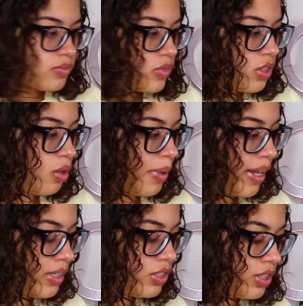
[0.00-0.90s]
So
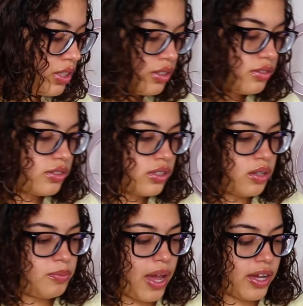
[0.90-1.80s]
packaging,
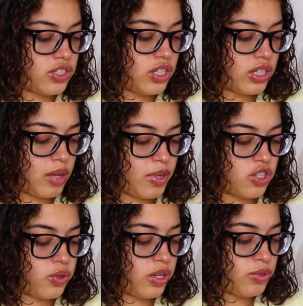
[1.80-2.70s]
on packaging, they made
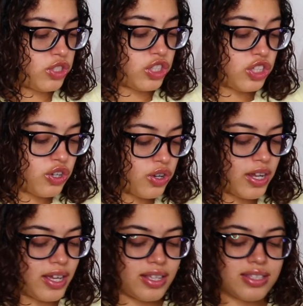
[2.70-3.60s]
sure it was secure.
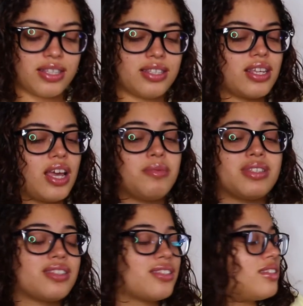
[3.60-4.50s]
It is the same
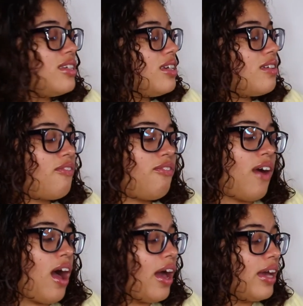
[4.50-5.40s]
sleek,
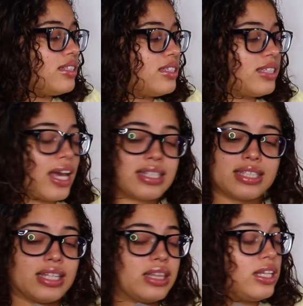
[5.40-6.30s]
fine,
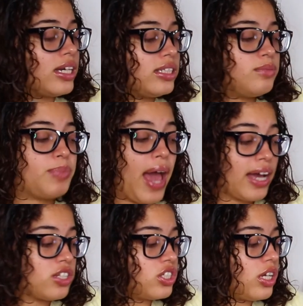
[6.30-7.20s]
sexy looking
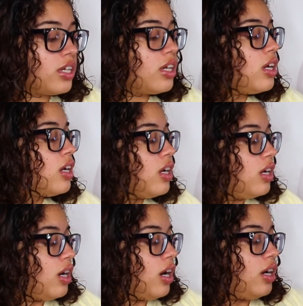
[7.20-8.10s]
packaging
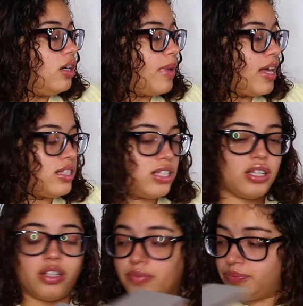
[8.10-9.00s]
as
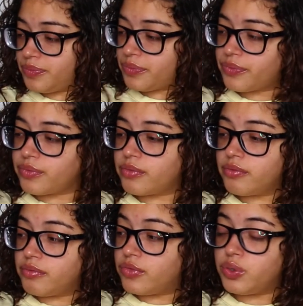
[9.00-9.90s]
the
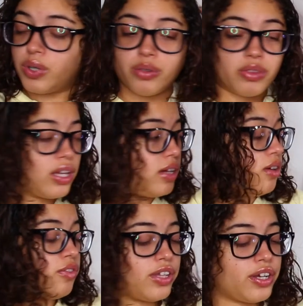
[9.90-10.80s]
Duo thing
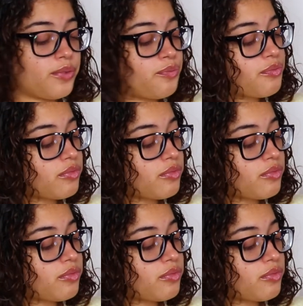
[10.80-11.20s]
over there.